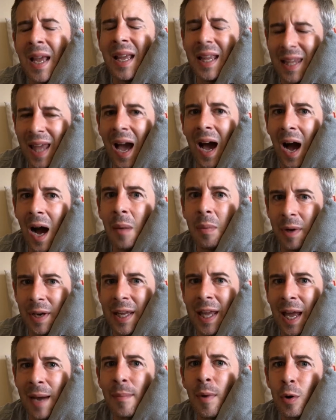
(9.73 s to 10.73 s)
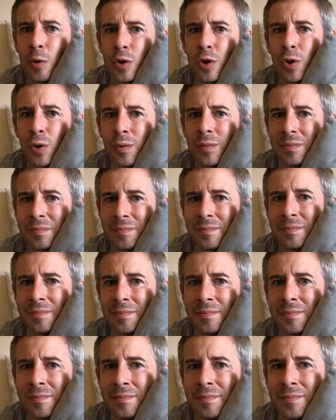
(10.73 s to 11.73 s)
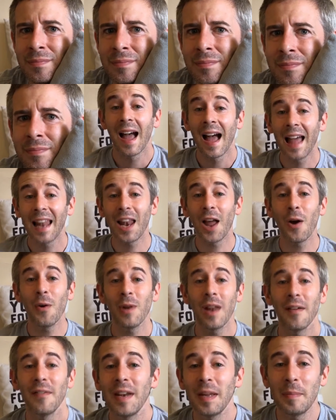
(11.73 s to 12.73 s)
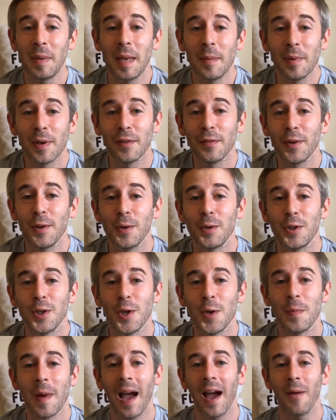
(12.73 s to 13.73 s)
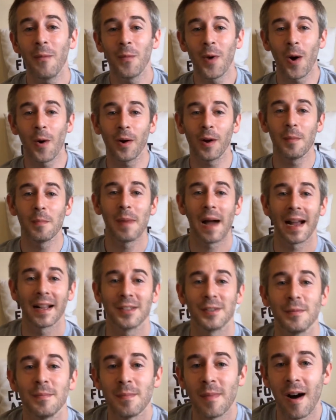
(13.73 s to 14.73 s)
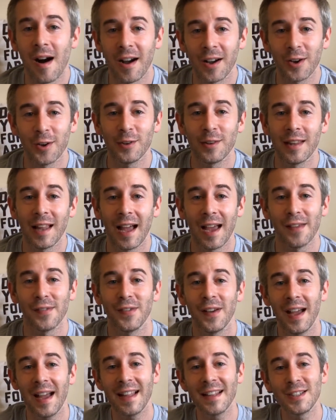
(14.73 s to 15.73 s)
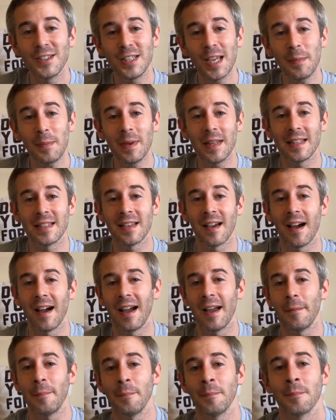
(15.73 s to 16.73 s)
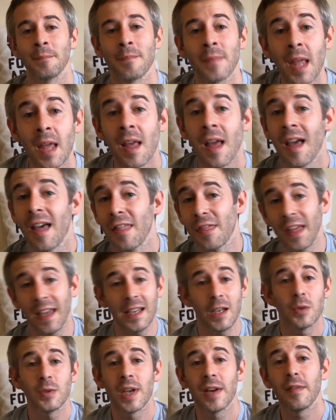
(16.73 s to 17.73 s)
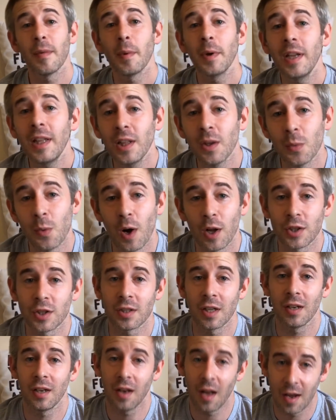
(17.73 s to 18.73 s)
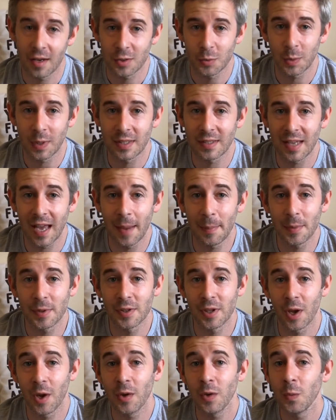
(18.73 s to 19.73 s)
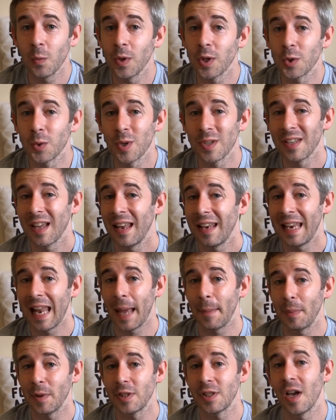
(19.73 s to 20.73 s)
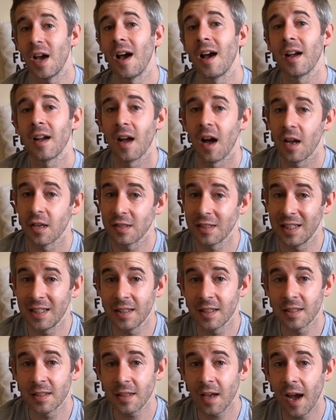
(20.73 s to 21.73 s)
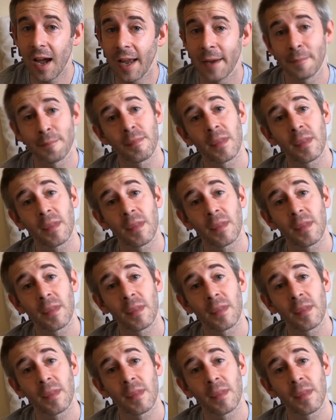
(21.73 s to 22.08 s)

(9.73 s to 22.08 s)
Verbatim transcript: Yeah, I'm going to get emotional. Hello, lovely people of YouTube, and welcome back to Mark on Life and Ghibli Time. Thank you to everybody that watched last week's episode, which was Laputa Castle in the Sky.